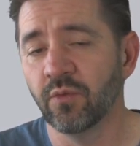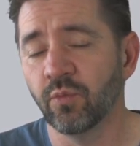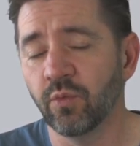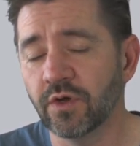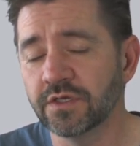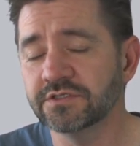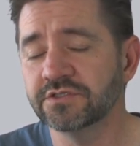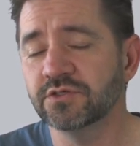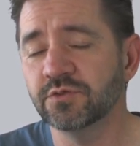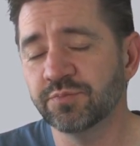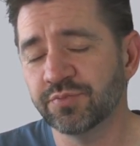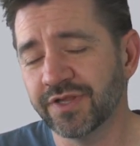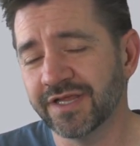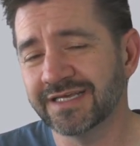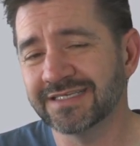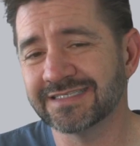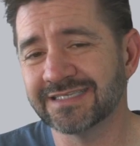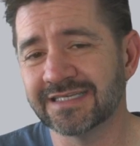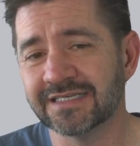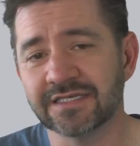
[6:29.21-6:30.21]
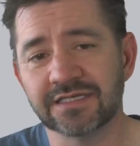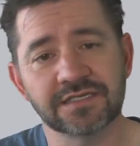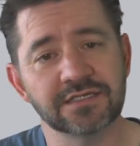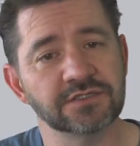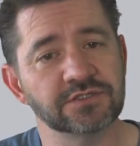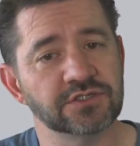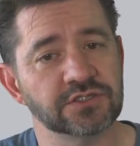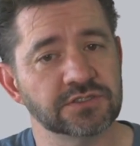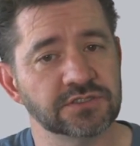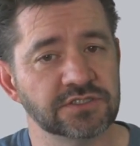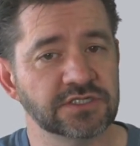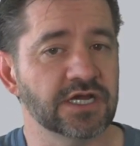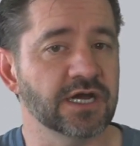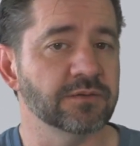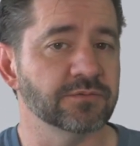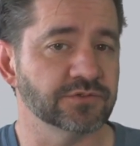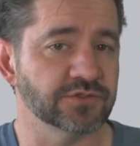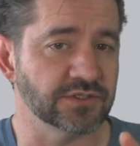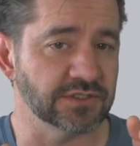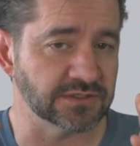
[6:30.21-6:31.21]
Once you place it, it is just
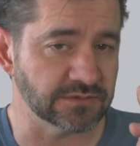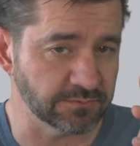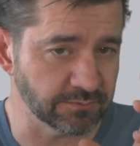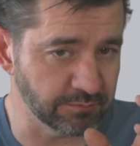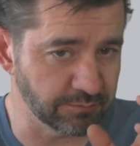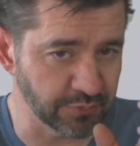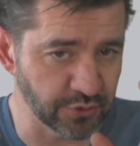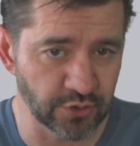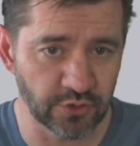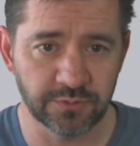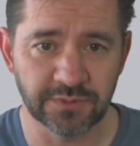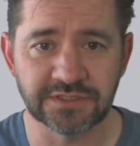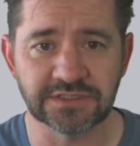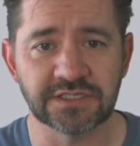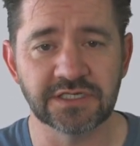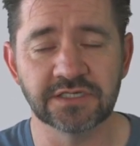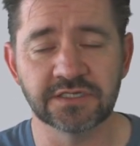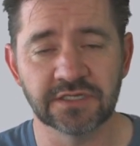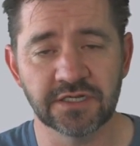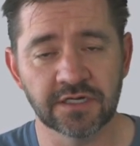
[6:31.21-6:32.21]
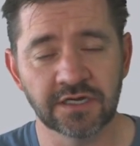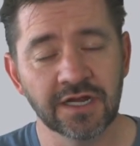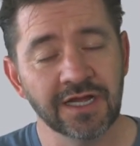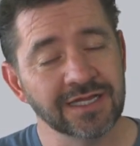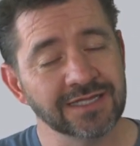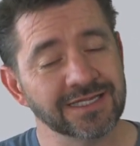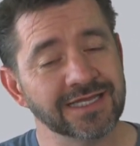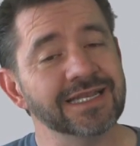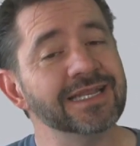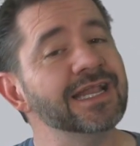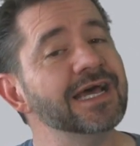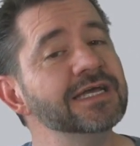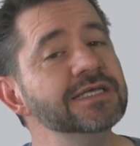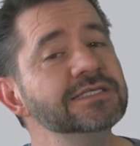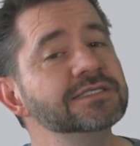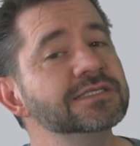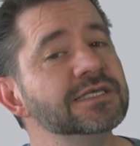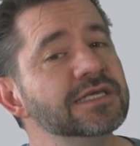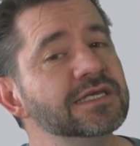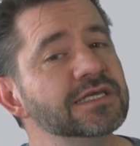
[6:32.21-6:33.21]
geometry. It's boom, it's in there. The
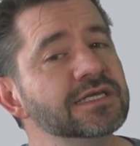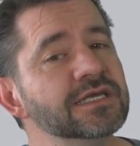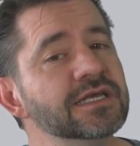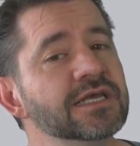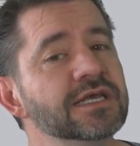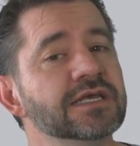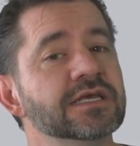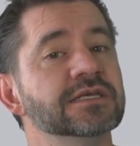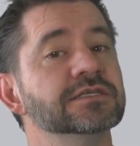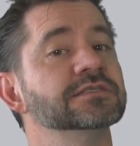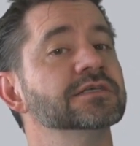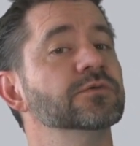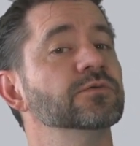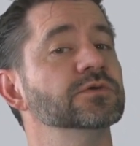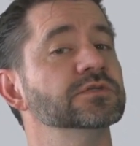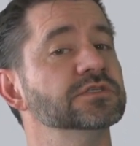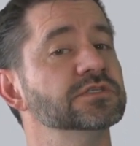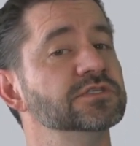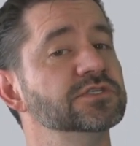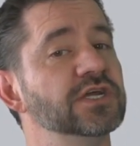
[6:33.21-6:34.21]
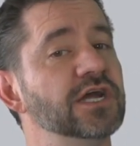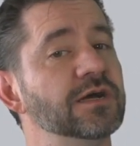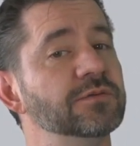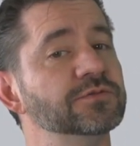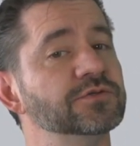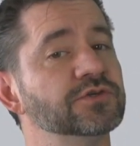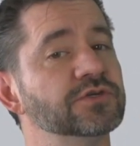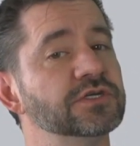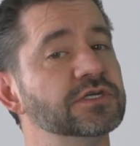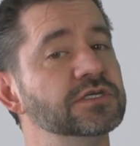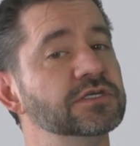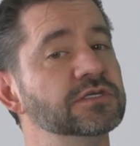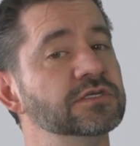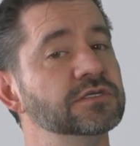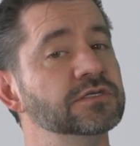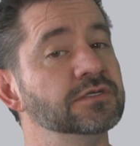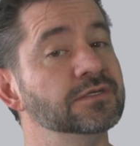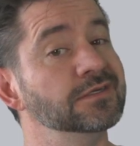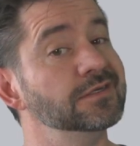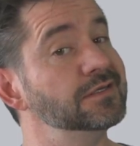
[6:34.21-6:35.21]
nice thing is that once it's geometry,
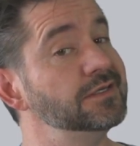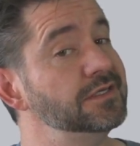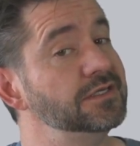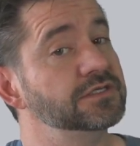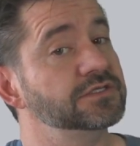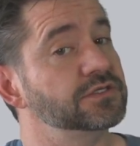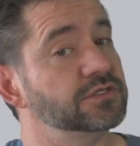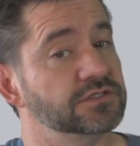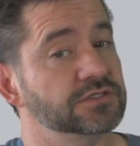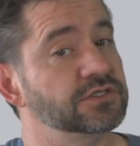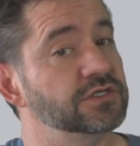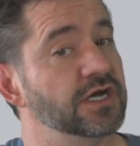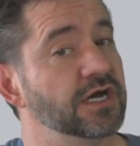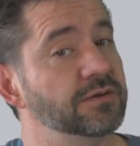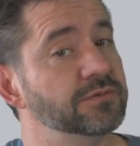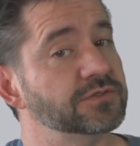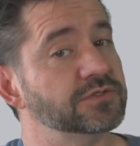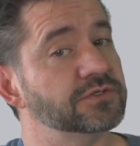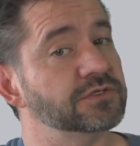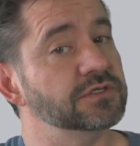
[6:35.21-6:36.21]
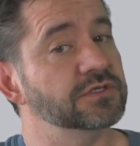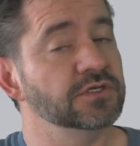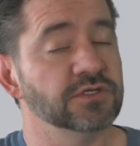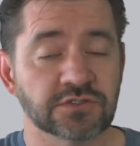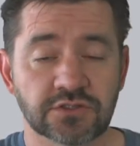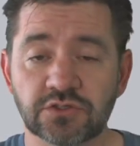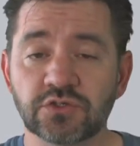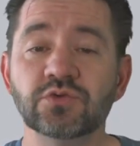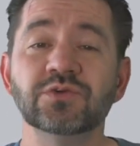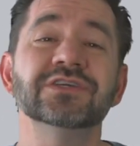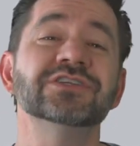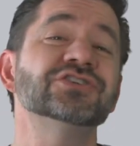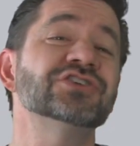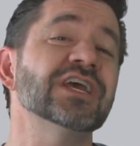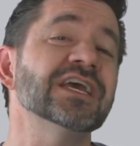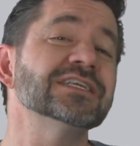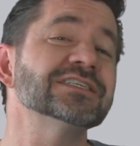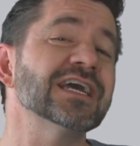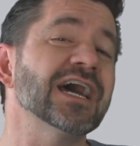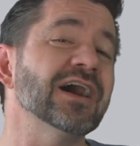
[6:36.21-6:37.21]
it's just geometry. So you can
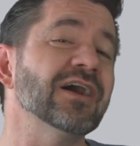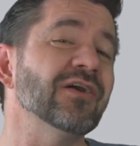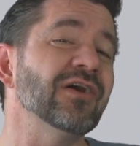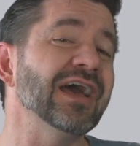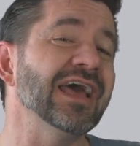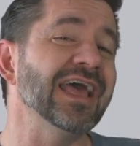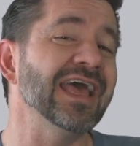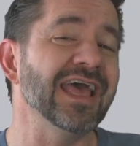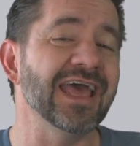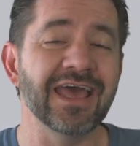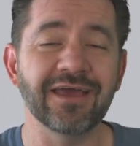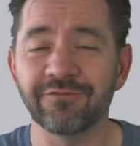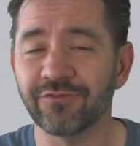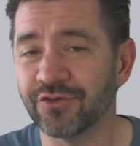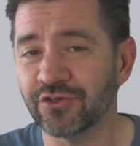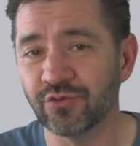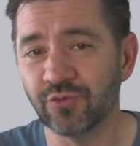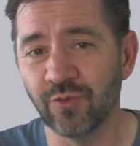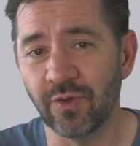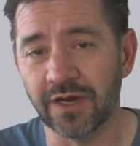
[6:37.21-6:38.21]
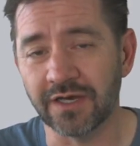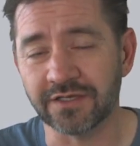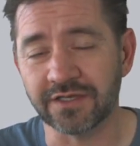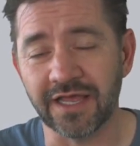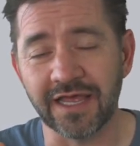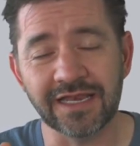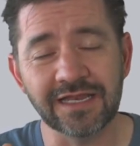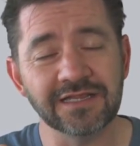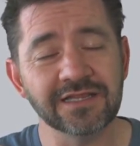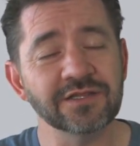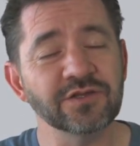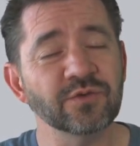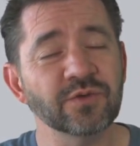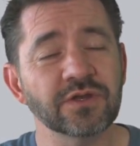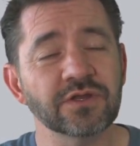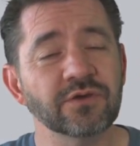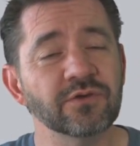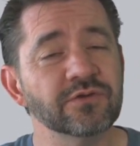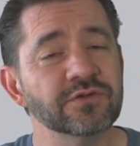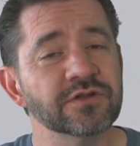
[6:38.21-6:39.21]
change however you want. Anything you
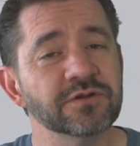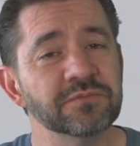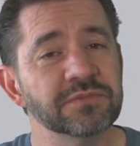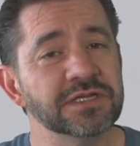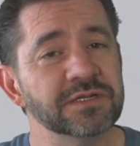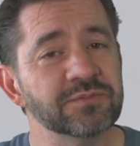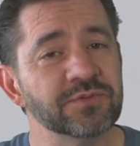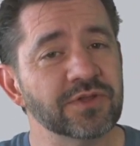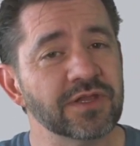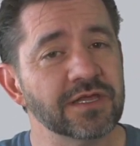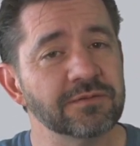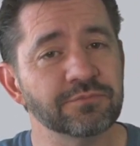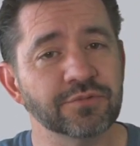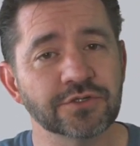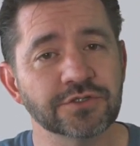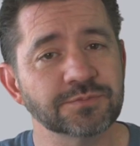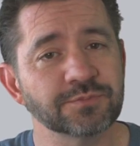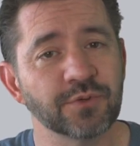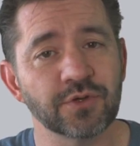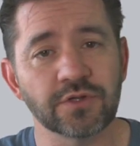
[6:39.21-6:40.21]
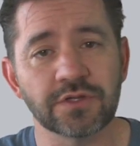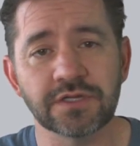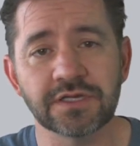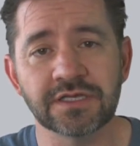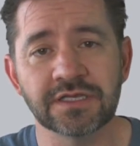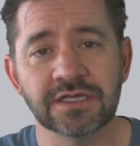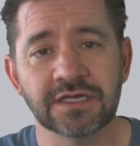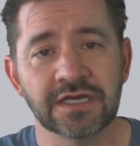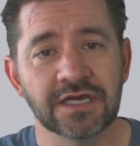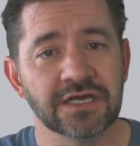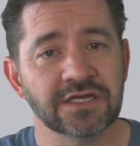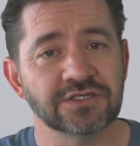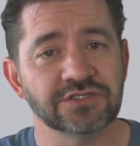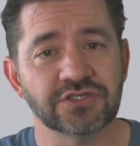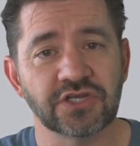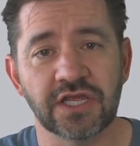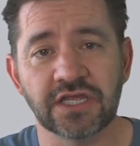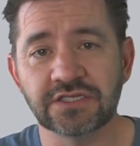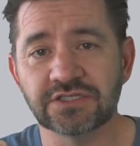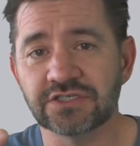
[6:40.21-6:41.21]
want to go in there, manipulate, push, pull it,
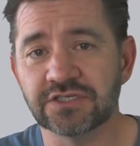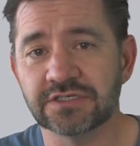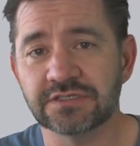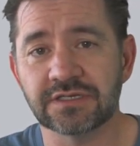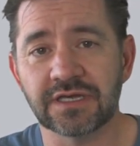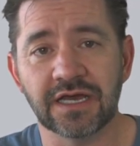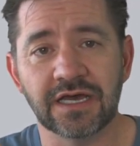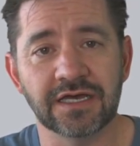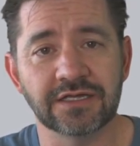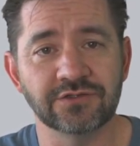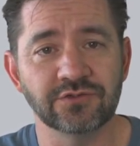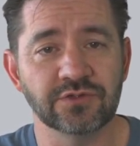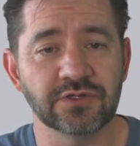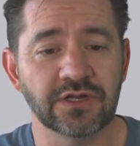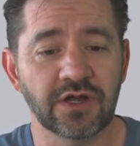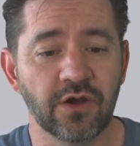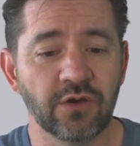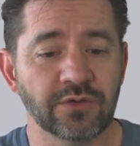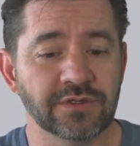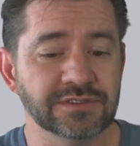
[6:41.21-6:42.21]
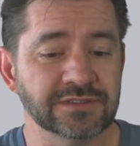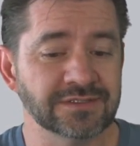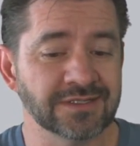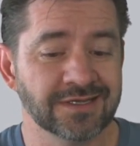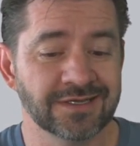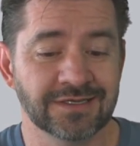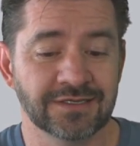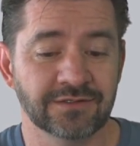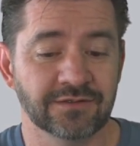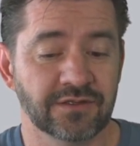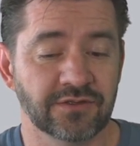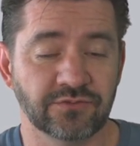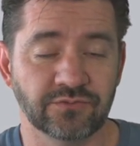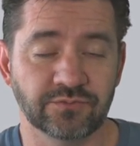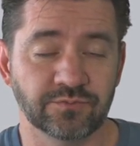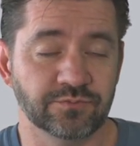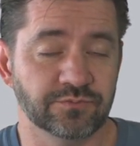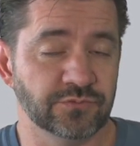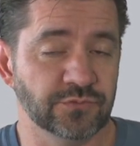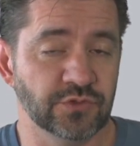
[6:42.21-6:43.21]
change it. Uh, you can always, you,
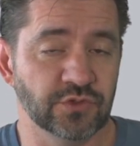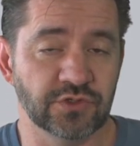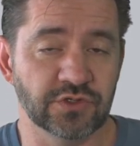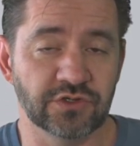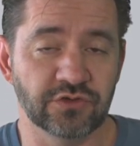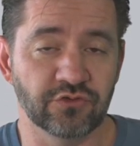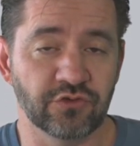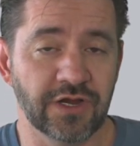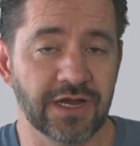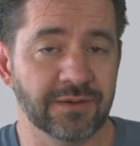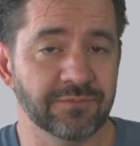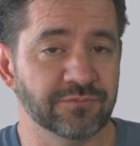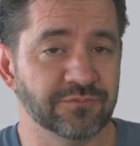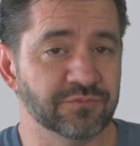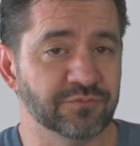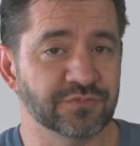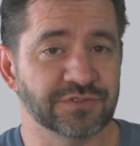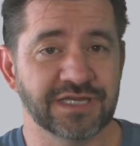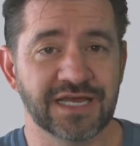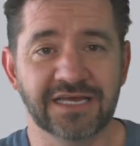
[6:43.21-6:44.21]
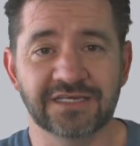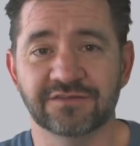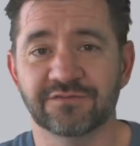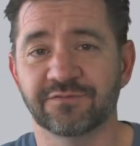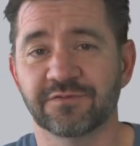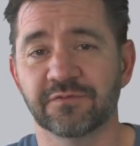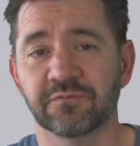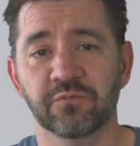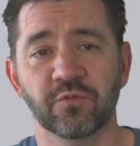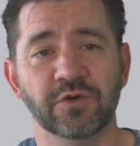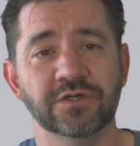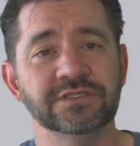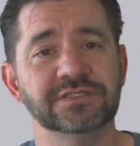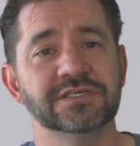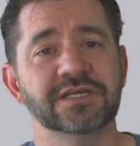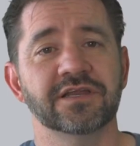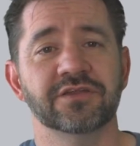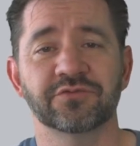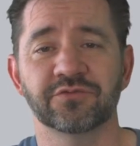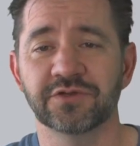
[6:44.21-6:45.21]
you, can grab text from one
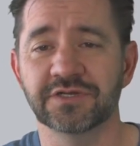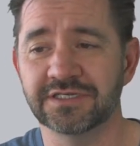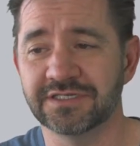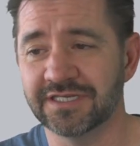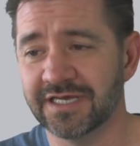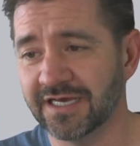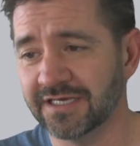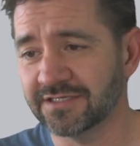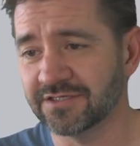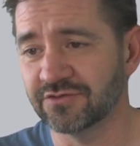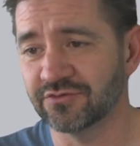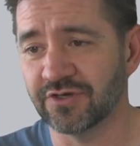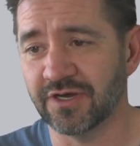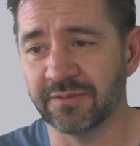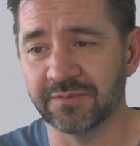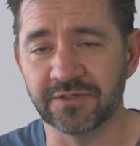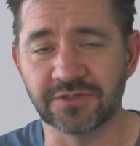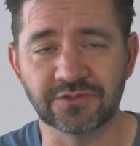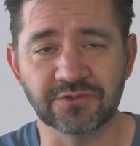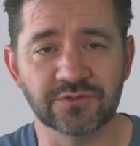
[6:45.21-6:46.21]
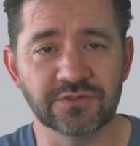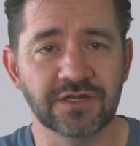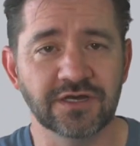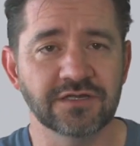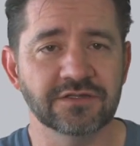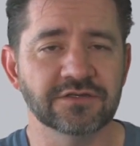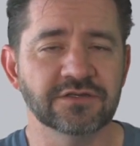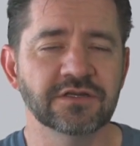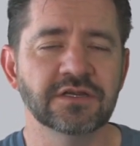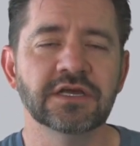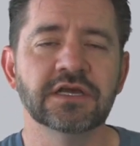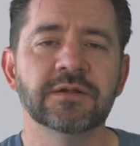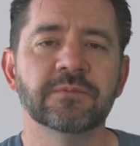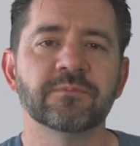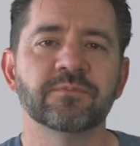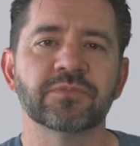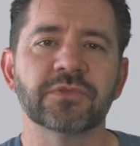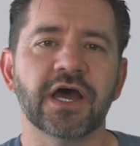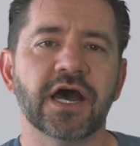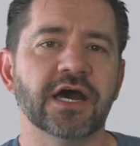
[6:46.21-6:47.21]
set of 3D text and drop it into another.
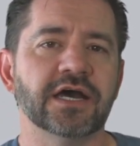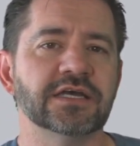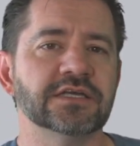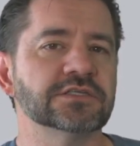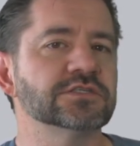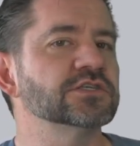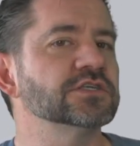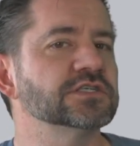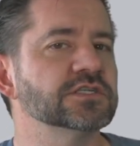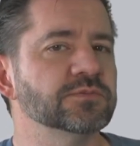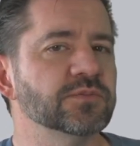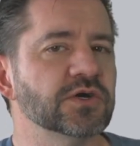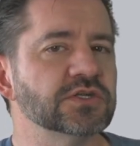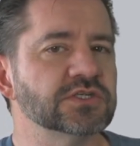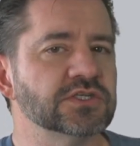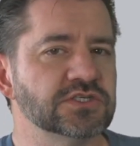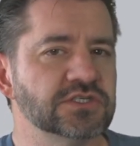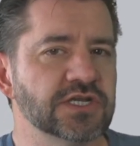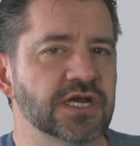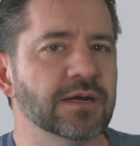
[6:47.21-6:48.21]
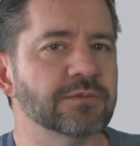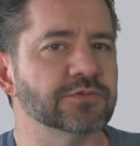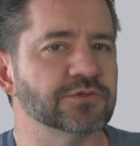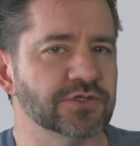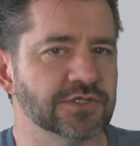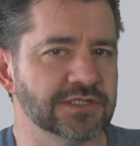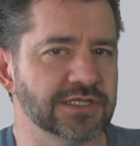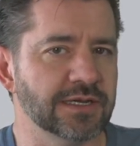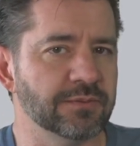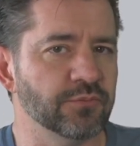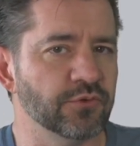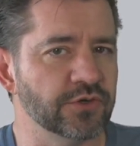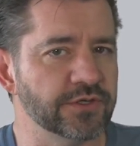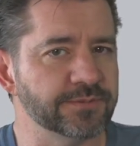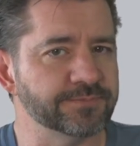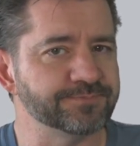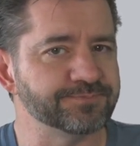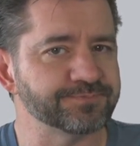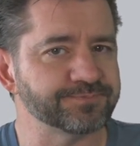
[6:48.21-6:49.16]
Uh, it's just a bunch of geometry at that point.